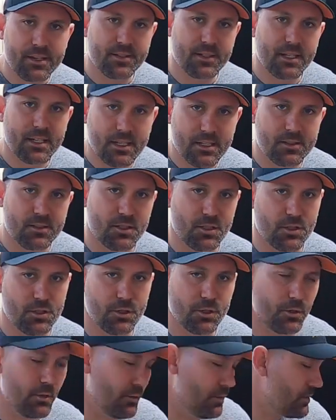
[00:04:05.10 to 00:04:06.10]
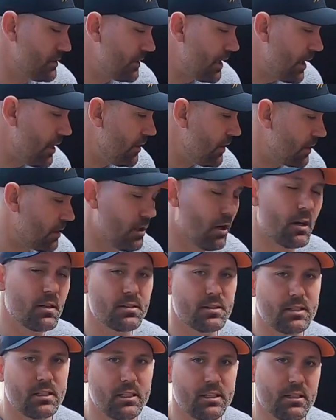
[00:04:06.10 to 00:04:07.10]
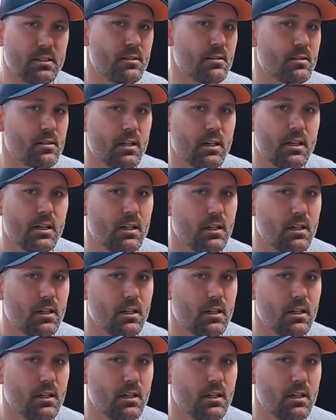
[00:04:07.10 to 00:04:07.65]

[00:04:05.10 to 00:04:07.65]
easy it is to do. So the cost is